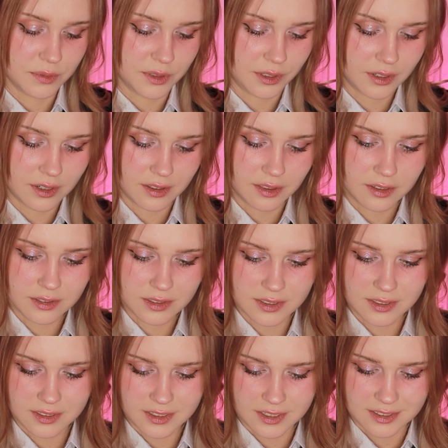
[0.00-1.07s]
my god, this
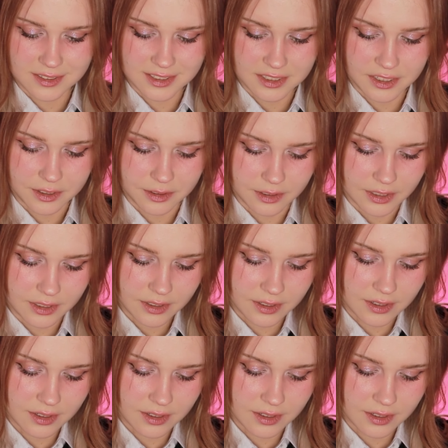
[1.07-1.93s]
is kind of scary.